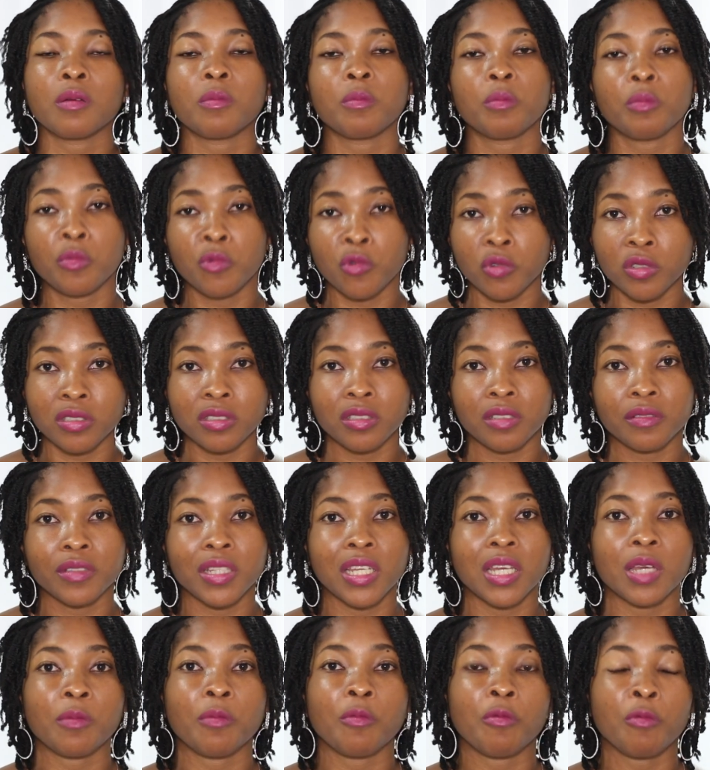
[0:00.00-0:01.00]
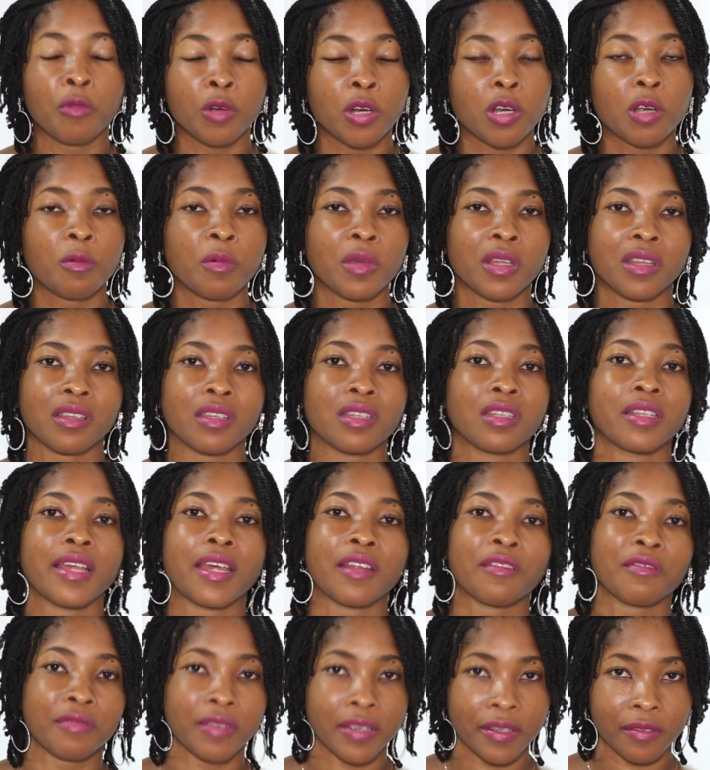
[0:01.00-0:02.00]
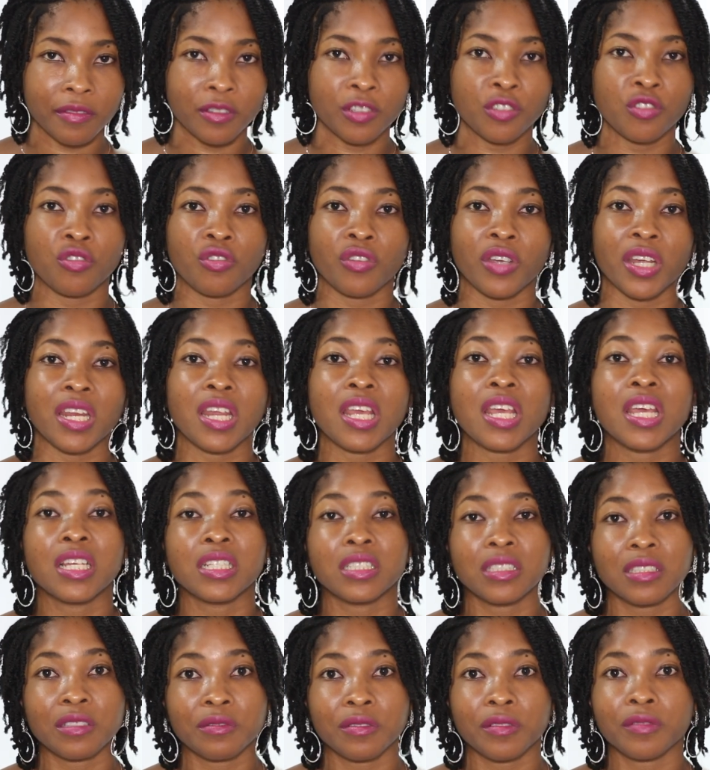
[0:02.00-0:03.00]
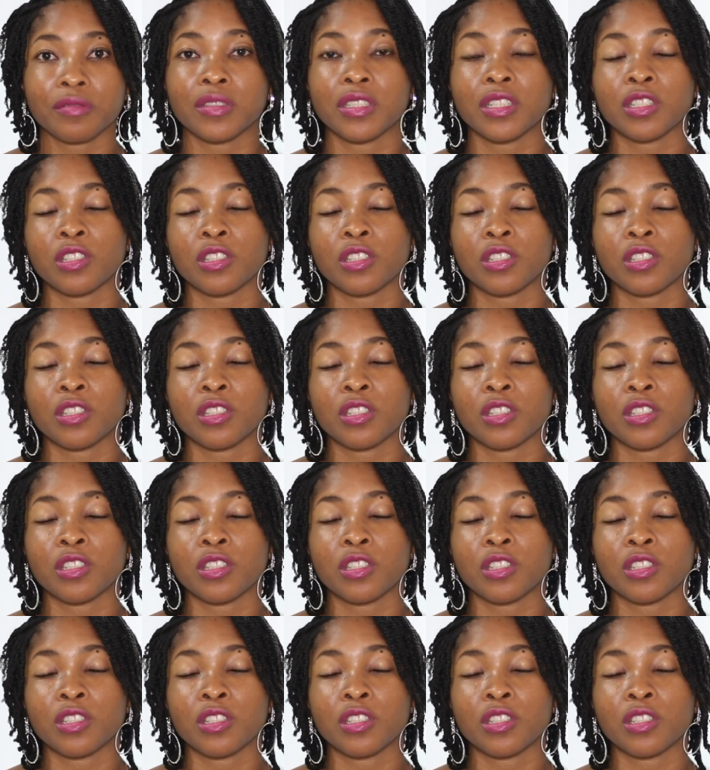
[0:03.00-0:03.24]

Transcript: most of them were within that $500 to